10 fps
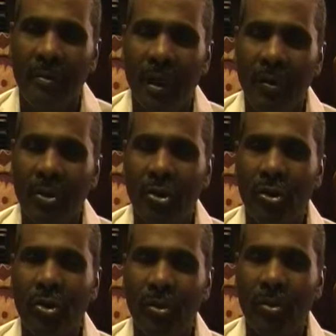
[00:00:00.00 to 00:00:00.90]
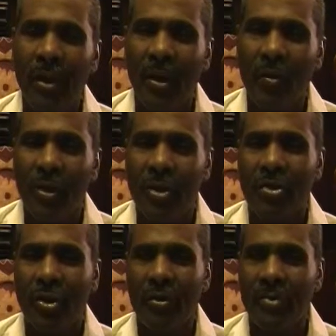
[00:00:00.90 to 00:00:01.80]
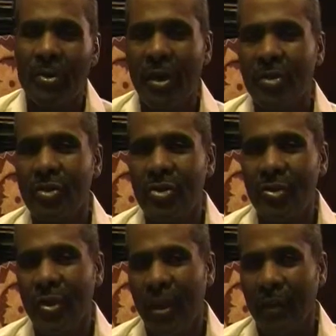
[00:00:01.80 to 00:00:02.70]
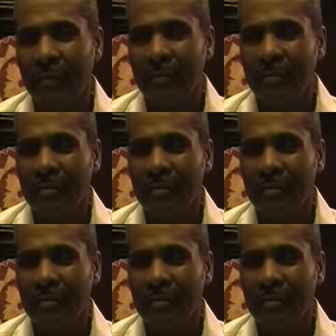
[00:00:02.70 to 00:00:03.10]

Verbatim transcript: But I want you to know, no matter what circumstances you're in,